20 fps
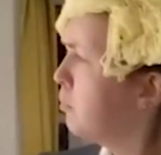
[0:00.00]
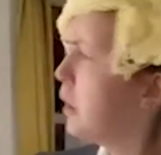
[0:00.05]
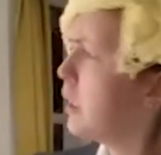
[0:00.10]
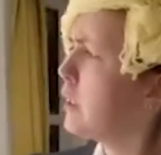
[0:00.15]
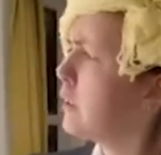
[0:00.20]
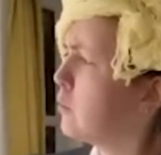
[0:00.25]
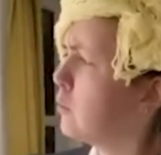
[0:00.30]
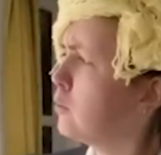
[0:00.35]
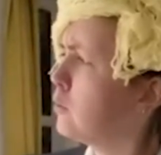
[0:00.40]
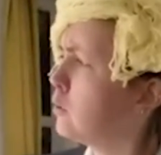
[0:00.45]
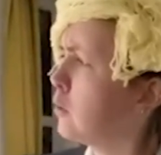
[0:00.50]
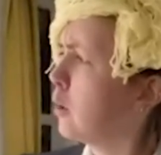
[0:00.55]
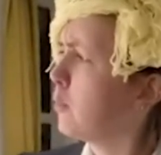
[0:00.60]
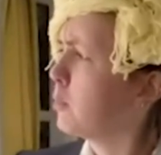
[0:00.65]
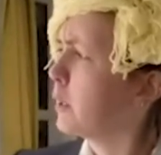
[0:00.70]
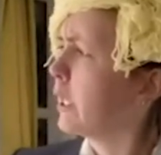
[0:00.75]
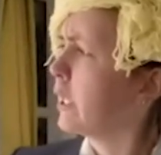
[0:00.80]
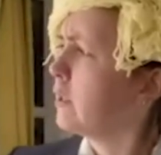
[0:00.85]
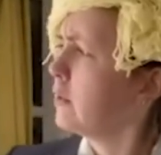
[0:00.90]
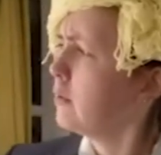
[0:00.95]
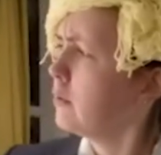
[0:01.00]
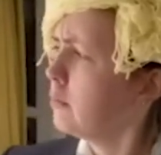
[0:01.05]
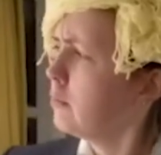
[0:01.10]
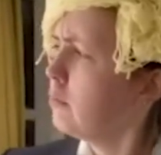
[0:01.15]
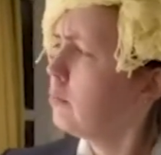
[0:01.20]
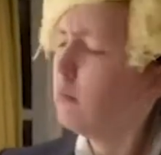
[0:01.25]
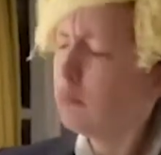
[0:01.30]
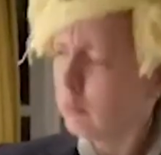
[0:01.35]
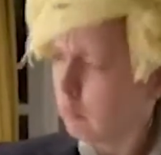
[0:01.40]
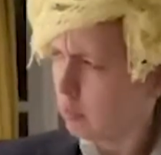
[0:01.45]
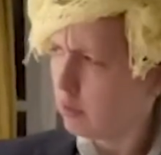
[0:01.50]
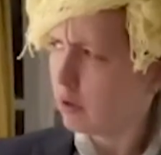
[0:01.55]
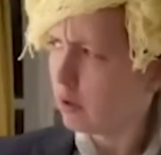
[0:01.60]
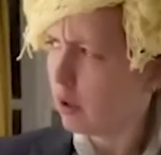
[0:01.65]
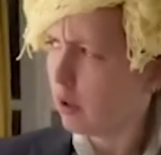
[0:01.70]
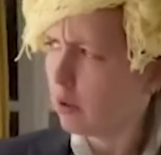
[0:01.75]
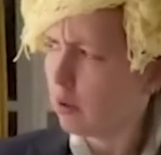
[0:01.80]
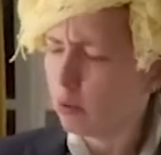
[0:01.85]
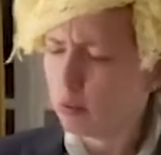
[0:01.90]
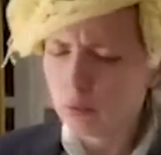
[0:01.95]
Bloody good job, Kate.
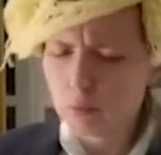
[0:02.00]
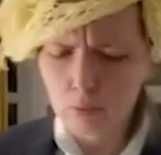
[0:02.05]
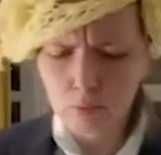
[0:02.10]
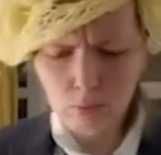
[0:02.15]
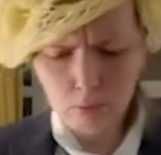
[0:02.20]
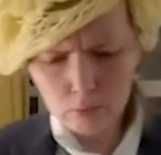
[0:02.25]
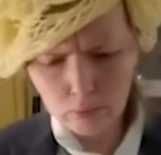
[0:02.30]
Thank you.